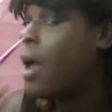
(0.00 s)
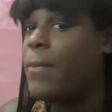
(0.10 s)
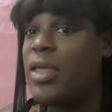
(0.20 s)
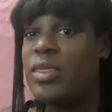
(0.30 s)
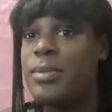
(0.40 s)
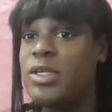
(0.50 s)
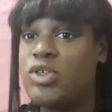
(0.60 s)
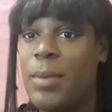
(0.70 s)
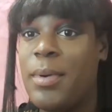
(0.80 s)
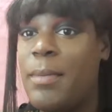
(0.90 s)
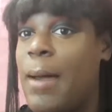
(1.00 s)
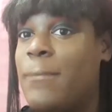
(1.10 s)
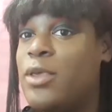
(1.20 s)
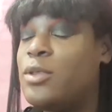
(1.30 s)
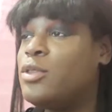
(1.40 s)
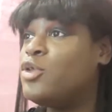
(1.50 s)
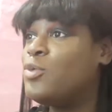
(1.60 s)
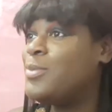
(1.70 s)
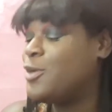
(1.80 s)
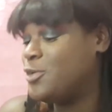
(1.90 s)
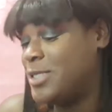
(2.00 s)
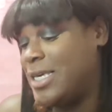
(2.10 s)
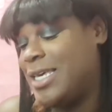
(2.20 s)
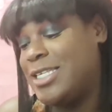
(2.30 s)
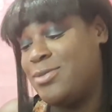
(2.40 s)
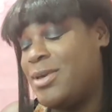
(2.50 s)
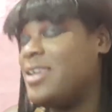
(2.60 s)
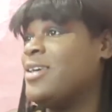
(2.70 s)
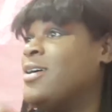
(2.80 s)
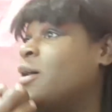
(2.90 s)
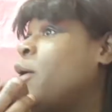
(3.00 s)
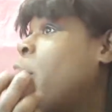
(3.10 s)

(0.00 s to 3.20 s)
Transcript: I'm about to be dropping my new music. It's been a